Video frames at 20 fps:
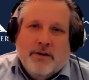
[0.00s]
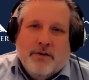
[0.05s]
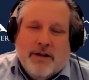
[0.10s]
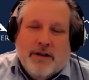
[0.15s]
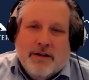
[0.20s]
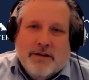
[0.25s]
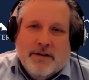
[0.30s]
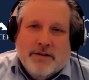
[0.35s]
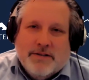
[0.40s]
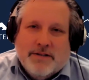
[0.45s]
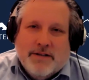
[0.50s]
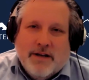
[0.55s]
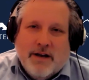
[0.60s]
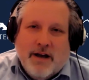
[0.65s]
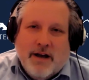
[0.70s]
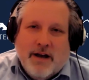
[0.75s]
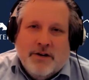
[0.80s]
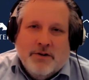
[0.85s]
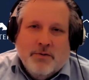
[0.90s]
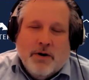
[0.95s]
there is, uh,
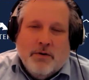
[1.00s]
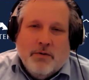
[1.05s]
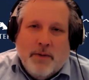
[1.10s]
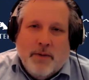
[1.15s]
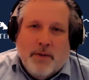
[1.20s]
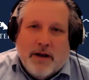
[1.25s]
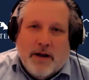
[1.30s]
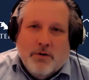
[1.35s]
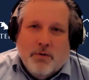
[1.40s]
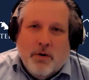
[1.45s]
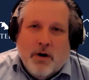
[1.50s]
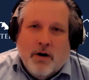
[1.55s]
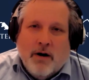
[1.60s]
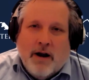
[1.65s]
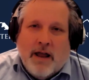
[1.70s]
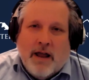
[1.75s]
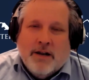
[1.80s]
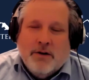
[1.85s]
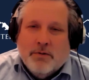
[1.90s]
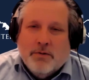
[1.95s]
I do want to remind you, our
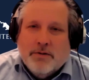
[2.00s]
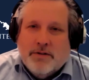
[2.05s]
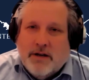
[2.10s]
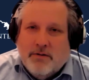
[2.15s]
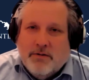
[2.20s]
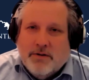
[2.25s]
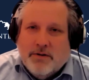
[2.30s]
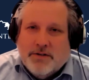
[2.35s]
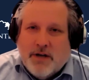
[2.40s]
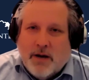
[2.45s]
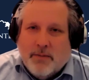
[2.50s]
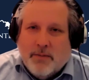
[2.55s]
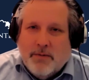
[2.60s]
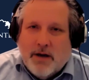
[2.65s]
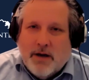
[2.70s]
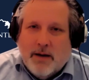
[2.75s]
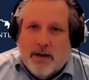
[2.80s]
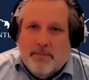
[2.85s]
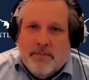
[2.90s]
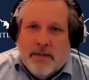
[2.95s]
annual dinner is
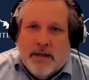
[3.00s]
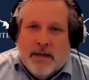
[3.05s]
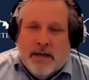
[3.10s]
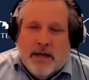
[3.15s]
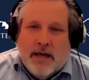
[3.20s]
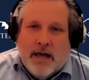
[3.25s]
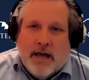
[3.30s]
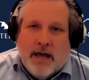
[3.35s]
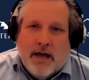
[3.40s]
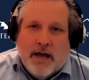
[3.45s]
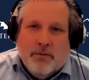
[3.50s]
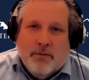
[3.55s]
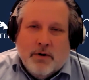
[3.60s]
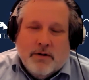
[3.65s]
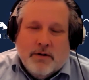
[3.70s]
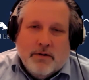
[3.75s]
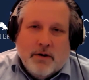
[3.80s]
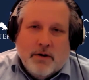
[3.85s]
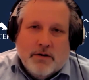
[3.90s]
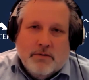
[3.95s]
coming up. And
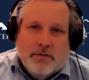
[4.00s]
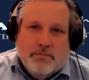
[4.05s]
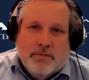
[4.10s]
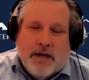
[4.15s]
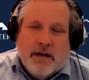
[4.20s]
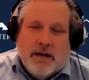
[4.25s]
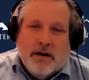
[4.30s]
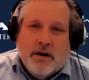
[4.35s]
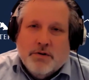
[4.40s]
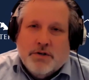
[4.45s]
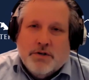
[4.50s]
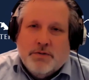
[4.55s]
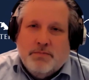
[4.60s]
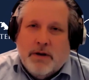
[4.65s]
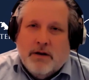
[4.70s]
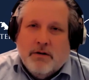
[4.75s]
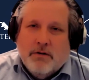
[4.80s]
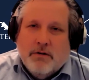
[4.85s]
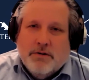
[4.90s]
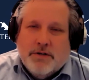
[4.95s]
one of the keynote
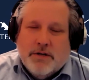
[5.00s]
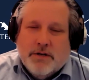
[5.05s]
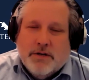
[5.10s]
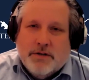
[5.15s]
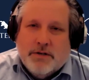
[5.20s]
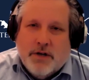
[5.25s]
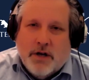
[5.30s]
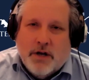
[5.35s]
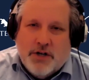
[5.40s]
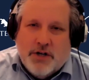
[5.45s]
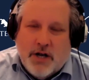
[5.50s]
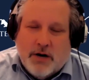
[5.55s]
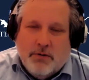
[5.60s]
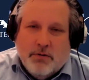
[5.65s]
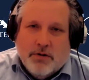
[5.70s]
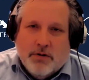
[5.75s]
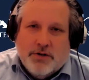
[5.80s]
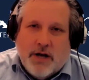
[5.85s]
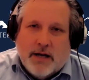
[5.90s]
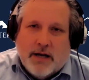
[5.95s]
speakers is uh,
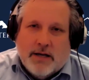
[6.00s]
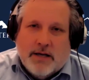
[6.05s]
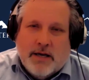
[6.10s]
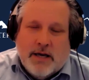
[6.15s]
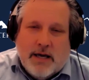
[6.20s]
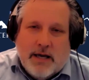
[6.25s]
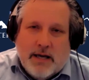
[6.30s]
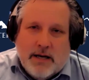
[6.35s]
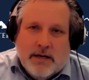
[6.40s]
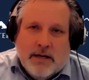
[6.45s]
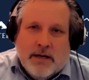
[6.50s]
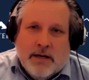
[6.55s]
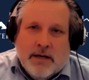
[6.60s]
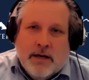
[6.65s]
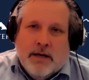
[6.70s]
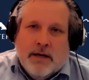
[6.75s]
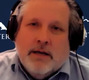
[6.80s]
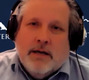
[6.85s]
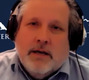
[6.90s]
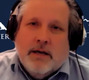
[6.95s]
General Jack Keane.
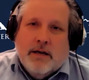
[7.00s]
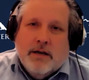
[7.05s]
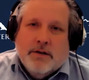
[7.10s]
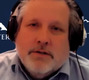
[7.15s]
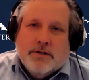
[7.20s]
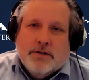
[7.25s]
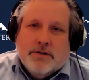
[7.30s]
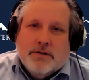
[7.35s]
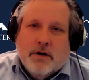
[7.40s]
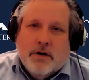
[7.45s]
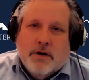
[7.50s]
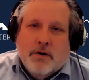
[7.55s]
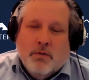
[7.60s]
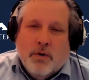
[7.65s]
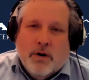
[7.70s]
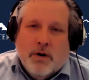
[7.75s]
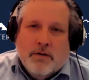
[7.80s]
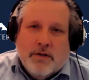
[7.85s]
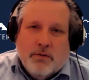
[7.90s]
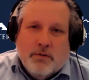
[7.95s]
He is uh,
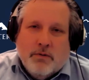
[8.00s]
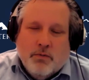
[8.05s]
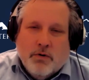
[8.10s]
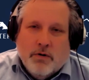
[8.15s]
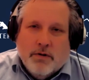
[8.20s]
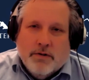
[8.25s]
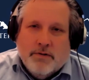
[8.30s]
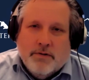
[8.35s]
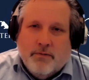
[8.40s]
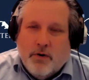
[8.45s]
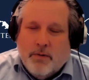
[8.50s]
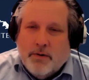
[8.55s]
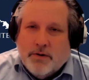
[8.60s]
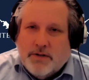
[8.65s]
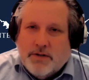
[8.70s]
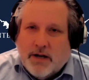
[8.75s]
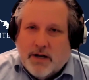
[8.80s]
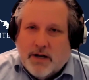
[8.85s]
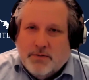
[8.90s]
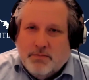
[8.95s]
one of the world's
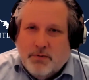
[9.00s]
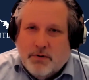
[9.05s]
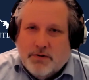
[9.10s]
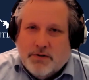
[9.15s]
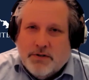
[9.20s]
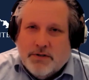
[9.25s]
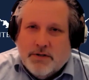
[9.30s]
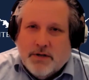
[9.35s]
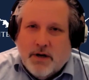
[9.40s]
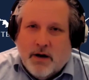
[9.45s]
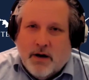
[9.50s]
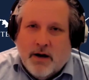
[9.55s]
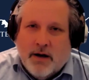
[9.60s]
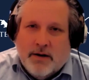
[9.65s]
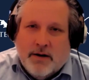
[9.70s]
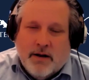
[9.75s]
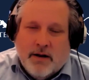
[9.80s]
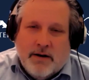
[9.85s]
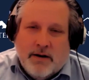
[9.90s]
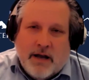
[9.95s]
foremost experts
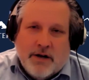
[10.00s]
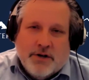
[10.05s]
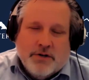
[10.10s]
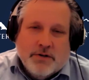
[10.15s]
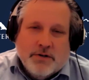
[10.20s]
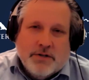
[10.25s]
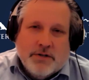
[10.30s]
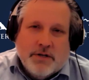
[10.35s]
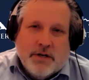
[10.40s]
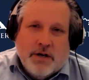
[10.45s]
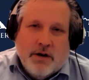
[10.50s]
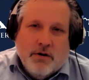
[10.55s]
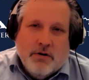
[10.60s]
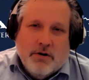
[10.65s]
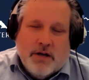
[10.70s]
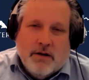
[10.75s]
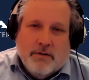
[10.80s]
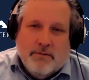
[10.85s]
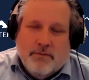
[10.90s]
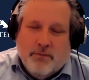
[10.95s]
on national
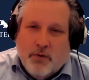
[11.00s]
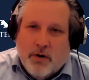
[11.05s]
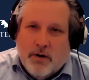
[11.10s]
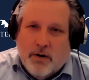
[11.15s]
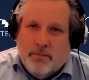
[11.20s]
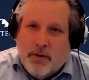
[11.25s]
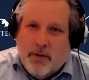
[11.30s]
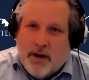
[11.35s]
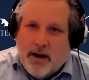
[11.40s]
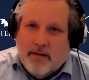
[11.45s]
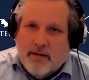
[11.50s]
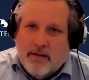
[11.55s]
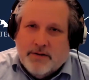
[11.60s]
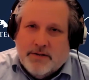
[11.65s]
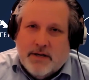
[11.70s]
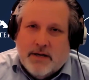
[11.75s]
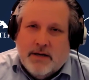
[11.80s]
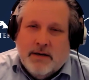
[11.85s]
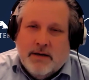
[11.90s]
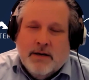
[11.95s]
security and foreign
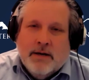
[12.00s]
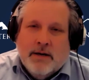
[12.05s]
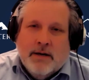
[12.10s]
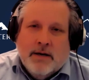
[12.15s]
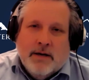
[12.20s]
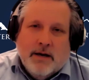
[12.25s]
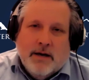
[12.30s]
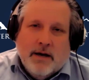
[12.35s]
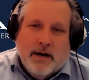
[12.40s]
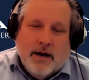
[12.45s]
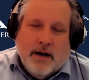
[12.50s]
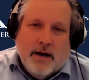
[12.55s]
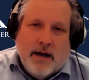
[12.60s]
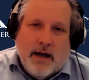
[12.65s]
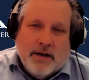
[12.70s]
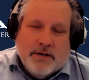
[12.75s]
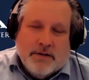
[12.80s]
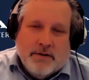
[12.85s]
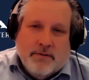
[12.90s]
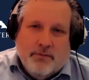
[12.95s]
policy. Uh,
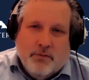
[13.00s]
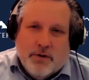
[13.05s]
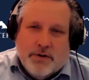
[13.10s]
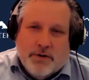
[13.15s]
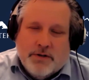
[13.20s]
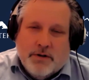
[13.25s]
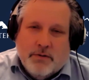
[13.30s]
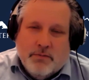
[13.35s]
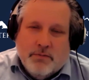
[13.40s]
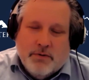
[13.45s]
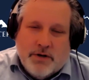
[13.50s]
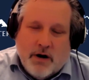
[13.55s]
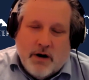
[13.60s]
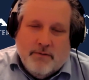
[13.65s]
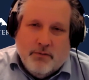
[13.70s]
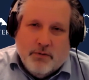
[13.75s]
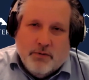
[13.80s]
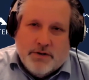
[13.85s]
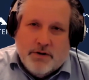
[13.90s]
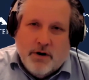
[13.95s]
as a, four, a
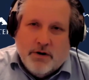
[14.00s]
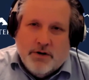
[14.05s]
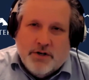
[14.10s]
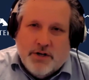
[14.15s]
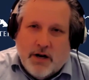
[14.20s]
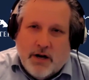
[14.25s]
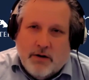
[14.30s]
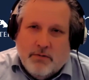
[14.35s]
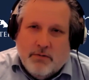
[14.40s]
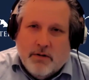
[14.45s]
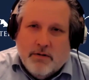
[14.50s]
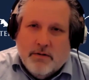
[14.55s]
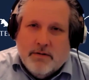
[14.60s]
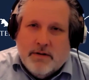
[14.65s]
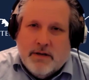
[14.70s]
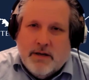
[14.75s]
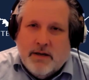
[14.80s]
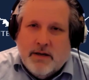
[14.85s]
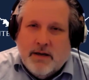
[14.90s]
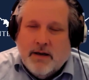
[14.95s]
retired four-star general,
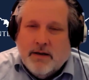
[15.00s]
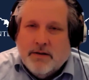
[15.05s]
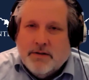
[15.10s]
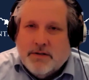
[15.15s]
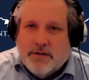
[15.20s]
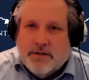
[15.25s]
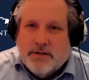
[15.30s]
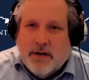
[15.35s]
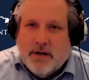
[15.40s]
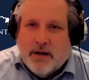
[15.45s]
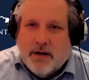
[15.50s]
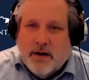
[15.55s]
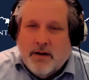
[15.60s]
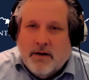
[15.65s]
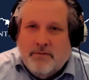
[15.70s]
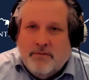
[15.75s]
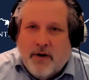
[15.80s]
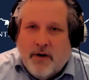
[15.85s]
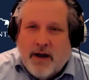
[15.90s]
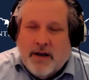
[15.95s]
he has uh,
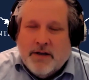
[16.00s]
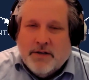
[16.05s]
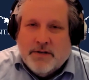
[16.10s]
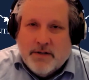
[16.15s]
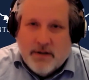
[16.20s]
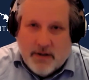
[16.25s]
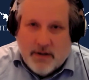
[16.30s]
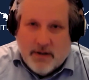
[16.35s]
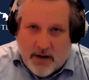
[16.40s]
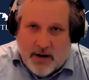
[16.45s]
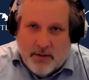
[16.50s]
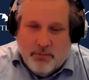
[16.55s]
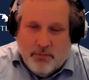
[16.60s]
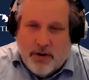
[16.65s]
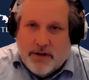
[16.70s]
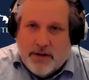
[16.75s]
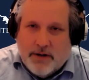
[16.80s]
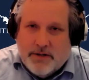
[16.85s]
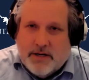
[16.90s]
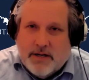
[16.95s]
advised
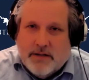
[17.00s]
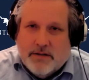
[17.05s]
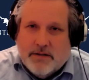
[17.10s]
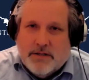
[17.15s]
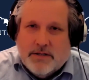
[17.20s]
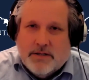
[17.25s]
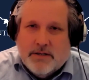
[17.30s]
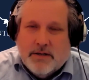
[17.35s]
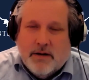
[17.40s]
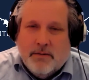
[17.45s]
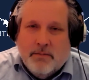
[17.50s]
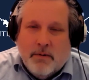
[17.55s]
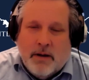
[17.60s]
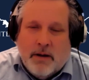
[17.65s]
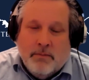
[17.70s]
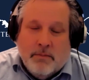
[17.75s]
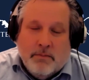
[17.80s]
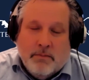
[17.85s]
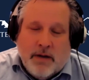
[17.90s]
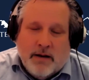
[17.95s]
presidents,
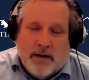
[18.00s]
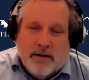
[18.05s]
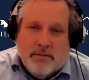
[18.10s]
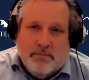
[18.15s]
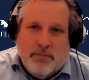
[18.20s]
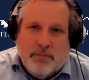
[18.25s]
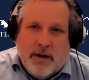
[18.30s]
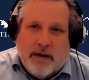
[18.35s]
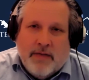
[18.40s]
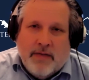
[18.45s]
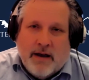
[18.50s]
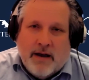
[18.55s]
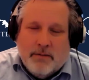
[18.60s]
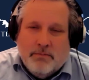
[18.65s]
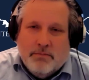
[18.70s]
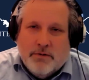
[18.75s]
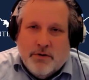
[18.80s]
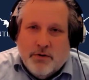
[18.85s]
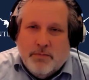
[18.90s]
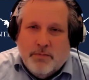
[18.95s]
and, and by that
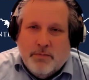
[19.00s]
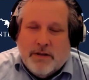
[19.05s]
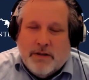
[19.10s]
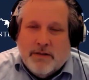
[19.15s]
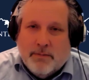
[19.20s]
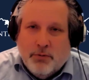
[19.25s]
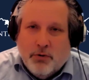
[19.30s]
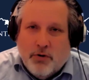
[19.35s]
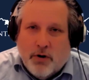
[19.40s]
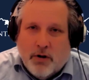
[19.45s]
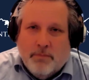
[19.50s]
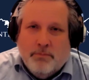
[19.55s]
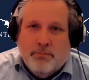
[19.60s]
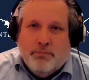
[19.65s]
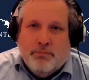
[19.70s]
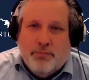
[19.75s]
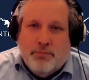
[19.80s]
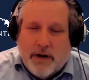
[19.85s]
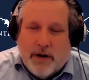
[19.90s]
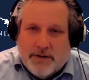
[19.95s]
I do mean the plural,
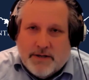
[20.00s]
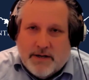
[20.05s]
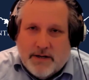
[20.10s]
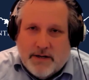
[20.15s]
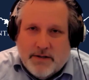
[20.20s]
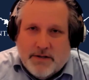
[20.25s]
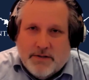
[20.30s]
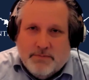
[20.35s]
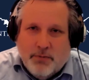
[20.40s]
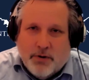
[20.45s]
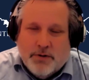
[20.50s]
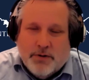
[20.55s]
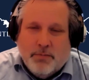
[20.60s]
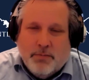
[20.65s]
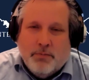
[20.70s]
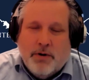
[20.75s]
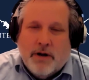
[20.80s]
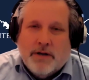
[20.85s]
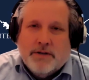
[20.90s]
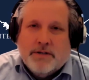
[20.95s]
presidents,
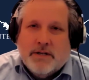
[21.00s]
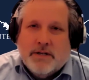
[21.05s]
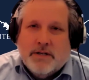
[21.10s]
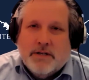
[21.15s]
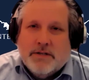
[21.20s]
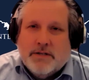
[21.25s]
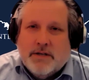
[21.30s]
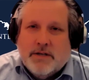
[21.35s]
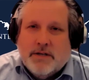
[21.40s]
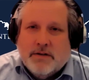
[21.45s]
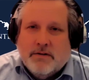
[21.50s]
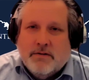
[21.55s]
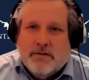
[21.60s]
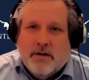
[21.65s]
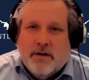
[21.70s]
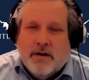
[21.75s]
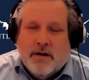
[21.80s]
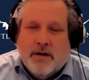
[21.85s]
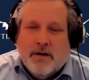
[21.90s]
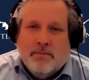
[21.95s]
multiple presidents. He's
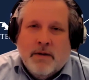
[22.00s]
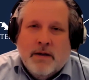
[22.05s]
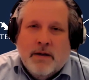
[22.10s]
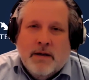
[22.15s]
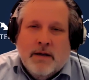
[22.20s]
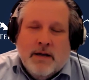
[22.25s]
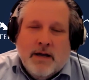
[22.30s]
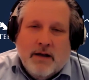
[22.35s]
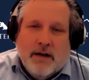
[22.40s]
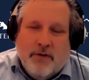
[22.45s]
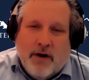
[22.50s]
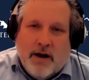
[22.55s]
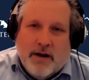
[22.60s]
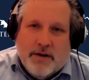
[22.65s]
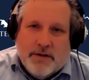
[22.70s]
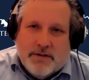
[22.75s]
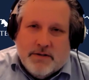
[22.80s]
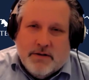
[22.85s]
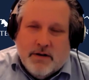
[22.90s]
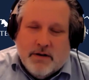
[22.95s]
um,
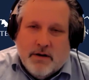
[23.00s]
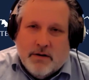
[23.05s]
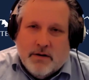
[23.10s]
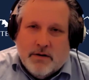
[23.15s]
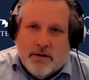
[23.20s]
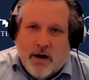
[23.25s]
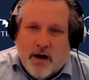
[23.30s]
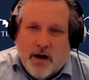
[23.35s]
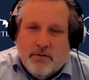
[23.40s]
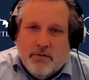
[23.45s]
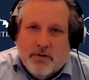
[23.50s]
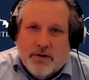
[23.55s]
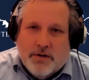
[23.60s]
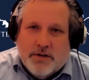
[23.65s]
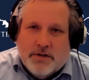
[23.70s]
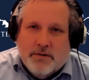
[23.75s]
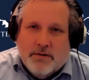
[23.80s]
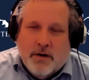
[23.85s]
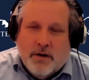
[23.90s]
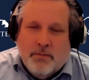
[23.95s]
advised uh,
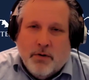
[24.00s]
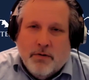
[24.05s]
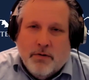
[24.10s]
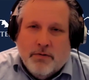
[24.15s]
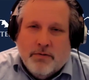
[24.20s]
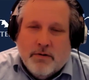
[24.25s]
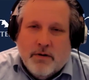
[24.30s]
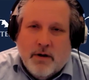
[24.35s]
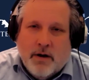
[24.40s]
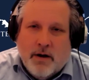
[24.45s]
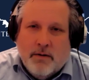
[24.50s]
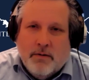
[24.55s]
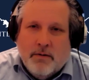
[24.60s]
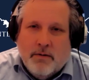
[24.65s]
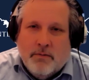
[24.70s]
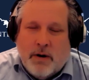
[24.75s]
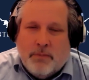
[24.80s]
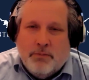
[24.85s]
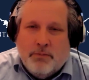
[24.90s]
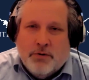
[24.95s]
Congress, uh, both uh,
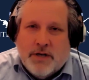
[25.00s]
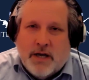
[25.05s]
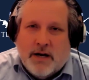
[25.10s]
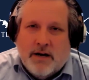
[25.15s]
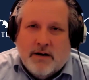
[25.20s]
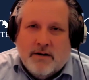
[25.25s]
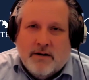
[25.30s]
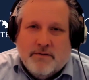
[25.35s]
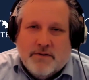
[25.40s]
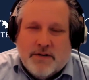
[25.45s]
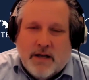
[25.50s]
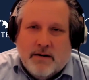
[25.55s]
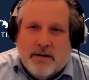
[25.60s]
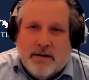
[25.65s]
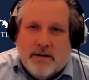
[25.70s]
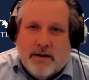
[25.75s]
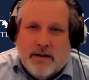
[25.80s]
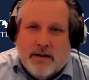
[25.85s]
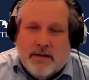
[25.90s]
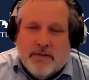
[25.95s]
representatives
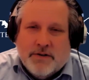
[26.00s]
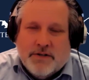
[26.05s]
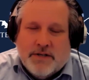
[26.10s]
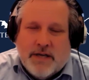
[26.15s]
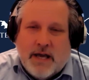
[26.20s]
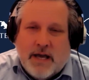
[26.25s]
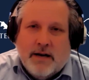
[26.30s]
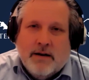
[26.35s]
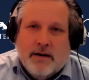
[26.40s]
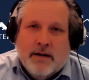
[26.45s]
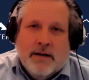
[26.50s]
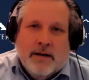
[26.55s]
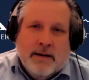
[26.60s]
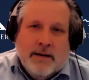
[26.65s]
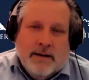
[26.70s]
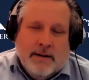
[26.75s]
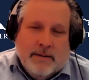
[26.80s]
and in the Senate,